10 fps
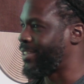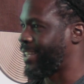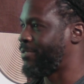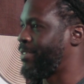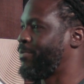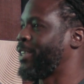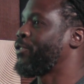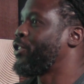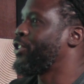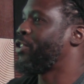Like
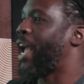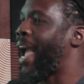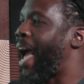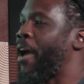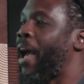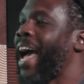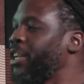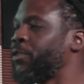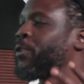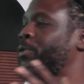like just how
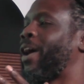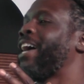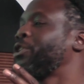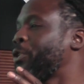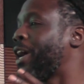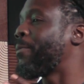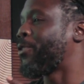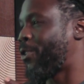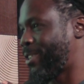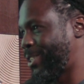did you first of all how did you come
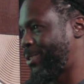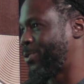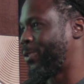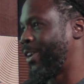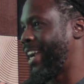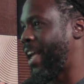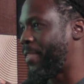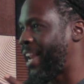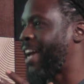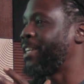across the story and
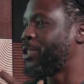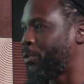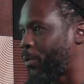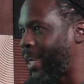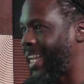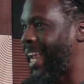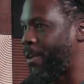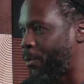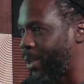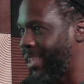then how did you read it
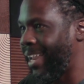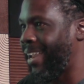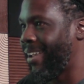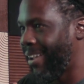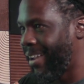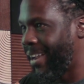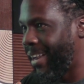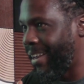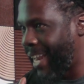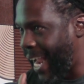and really
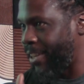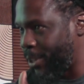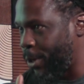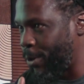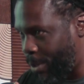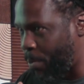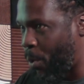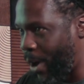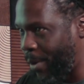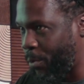get to the
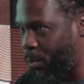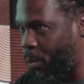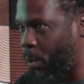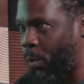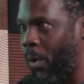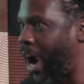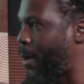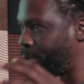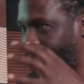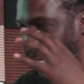point where i was